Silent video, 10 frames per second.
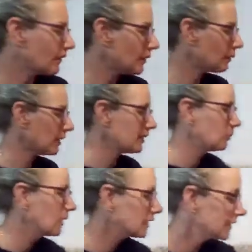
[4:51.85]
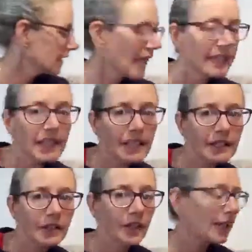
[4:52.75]
So what you want in any
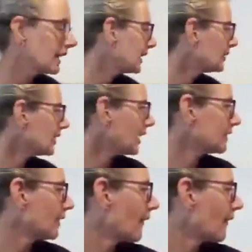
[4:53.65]
ukulele you get